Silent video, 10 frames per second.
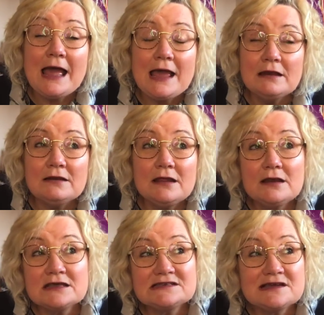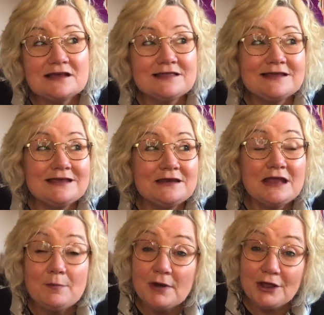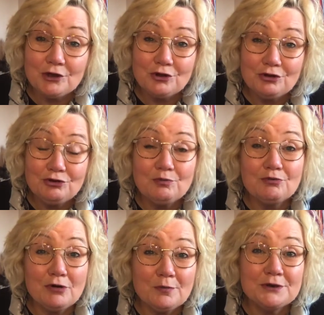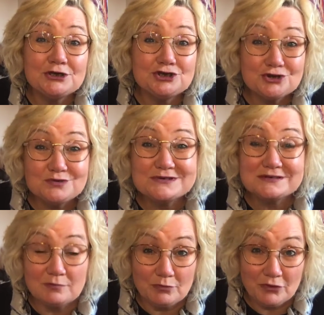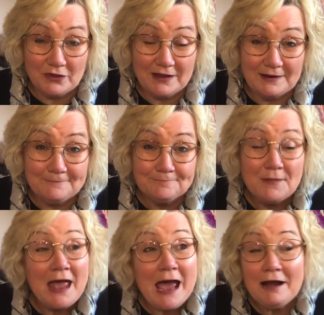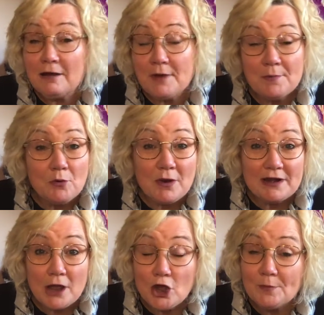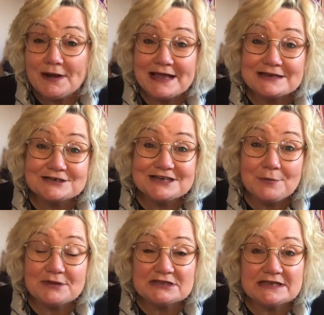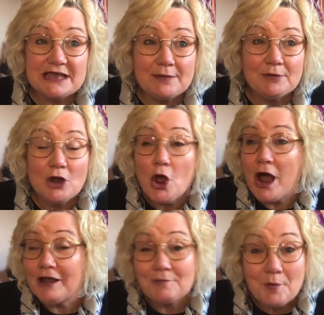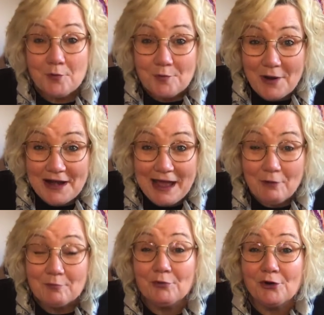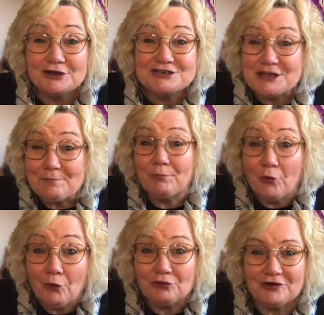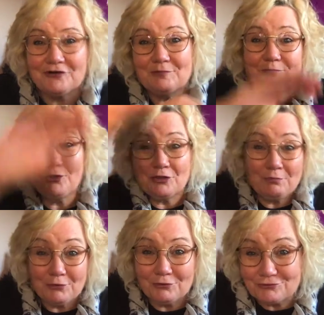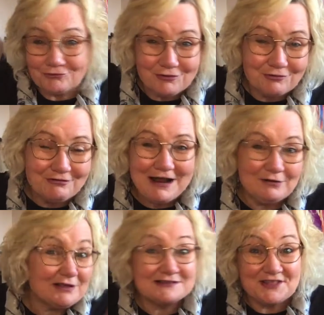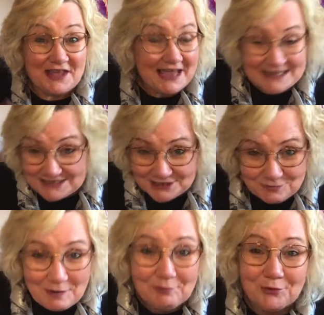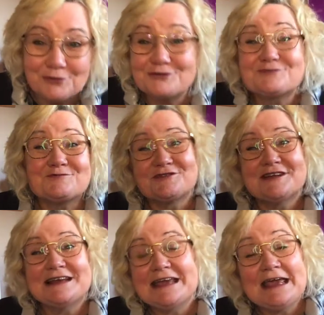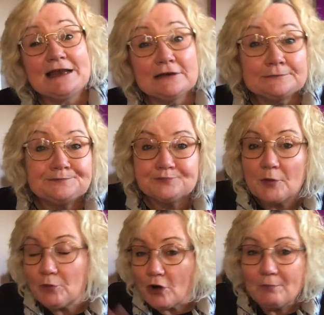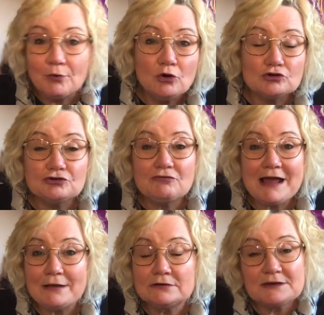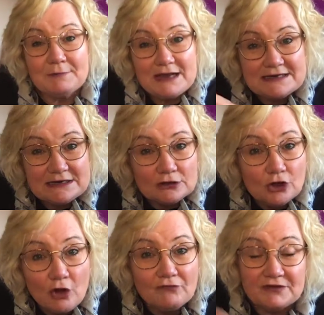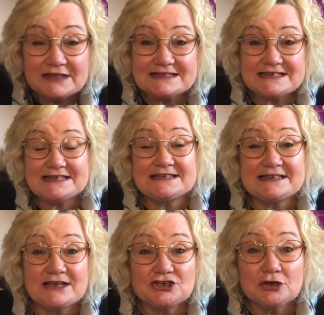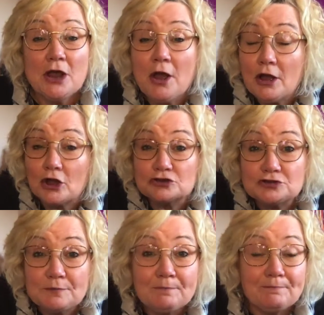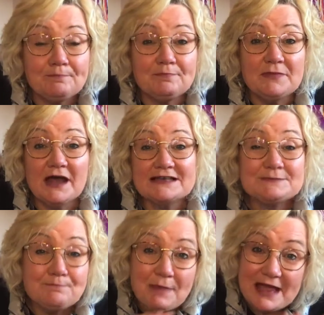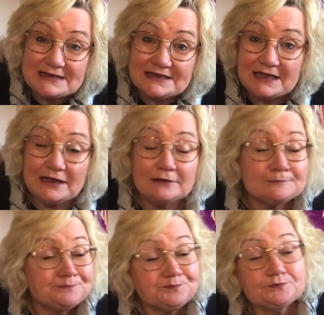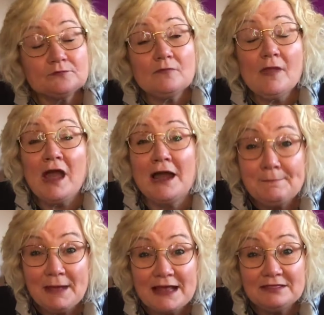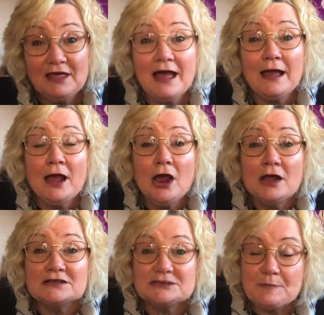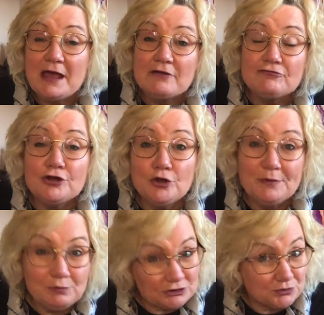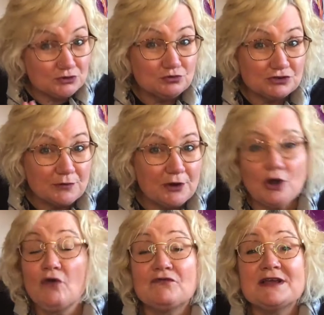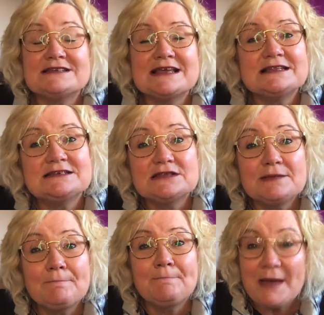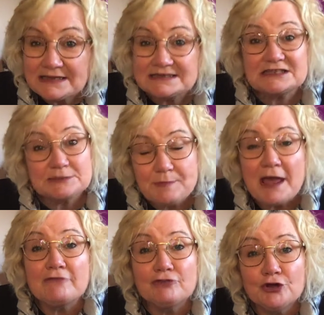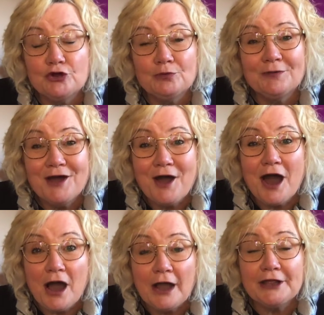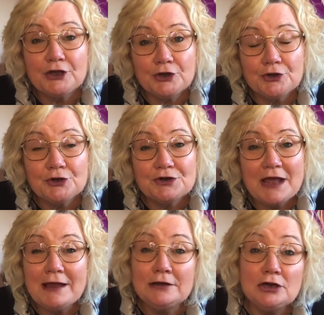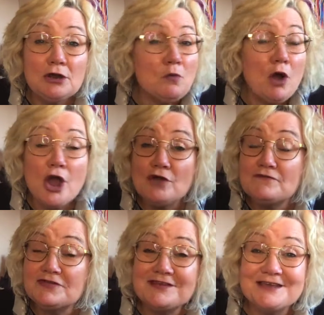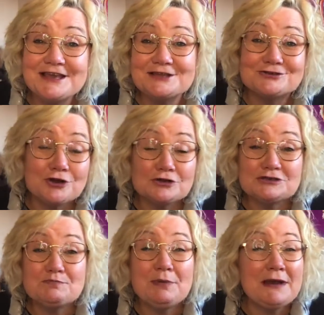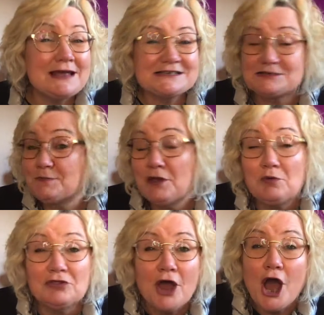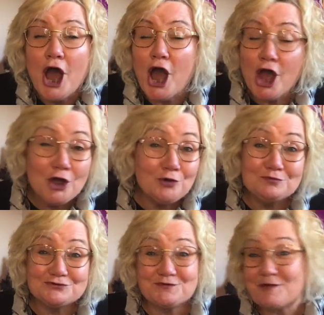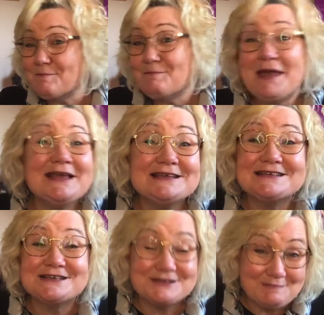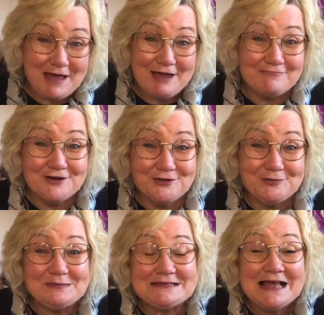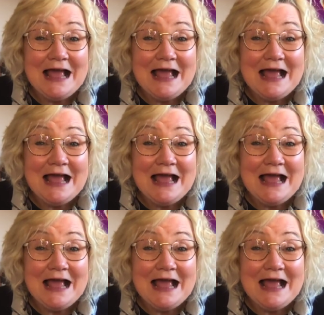And then I started thinking, yeah, but I could probably do something. And I remember I went home and I had a chat with Tim. And I can remember we went out and bought a cheap border and put the border all around. That's in the 80s when borders were really in. And put a border around and made a little coffee and tea station. Got some nice bedding. And I made that spare room, which was also an office, into the best spare room I could. And you know what, over the years God's blessed me with homes with amazing spare rooms.